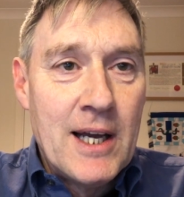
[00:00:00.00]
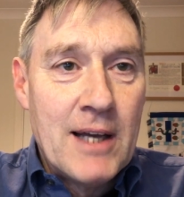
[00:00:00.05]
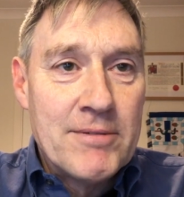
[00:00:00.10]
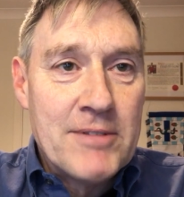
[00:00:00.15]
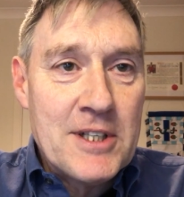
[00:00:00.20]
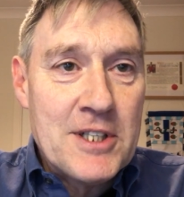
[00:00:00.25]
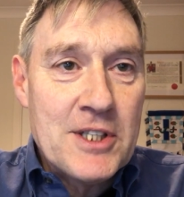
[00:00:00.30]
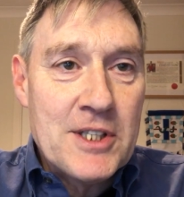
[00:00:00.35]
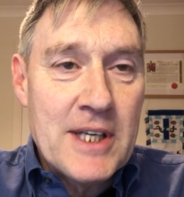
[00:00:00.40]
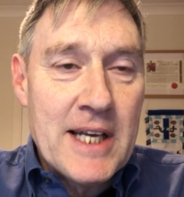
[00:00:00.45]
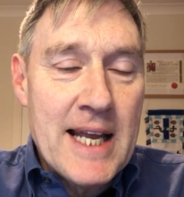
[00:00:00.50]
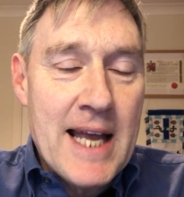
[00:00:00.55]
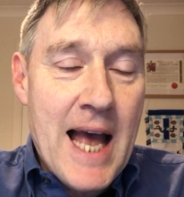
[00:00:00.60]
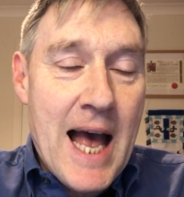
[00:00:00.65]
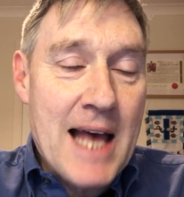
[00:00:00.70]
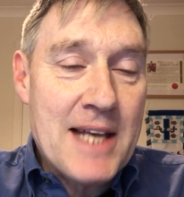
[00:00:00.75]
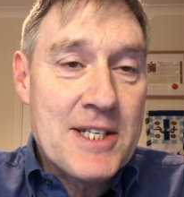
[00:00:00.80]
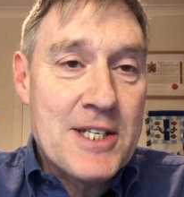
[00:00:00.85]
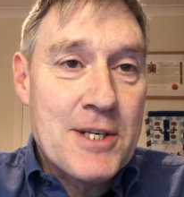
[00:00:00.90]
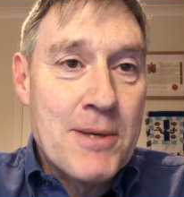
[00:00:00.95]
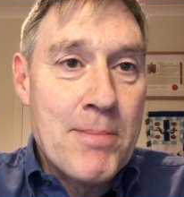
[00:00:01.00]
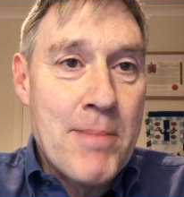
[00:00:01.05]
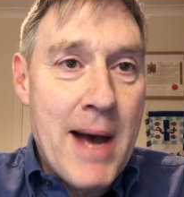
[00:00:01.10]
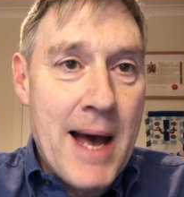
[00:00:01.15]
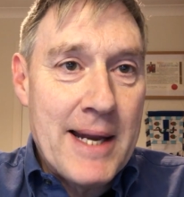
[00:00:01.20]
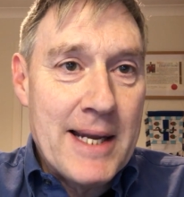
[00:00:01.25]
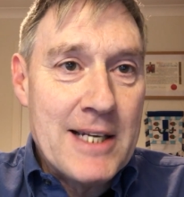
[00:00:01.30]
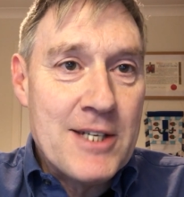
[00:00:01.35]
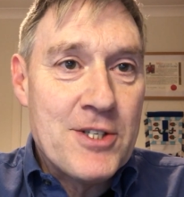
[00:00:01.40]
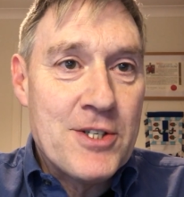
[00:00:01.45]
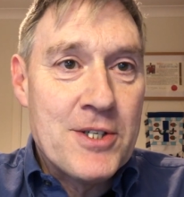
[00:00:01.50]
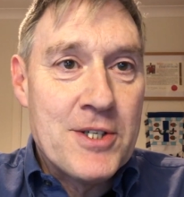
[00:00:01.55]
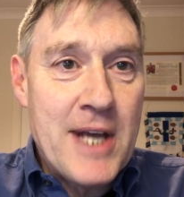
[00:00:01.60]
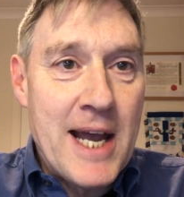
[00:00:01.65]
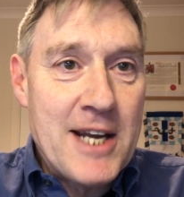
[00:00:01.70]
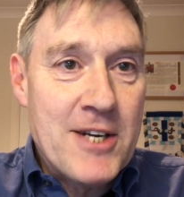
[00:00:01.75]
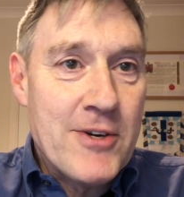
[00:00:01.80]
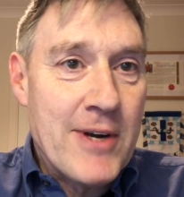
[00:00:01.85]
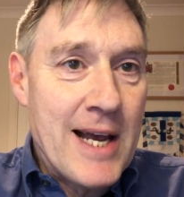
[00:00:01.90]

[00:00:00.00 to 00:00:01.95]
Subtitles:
it has to manage data,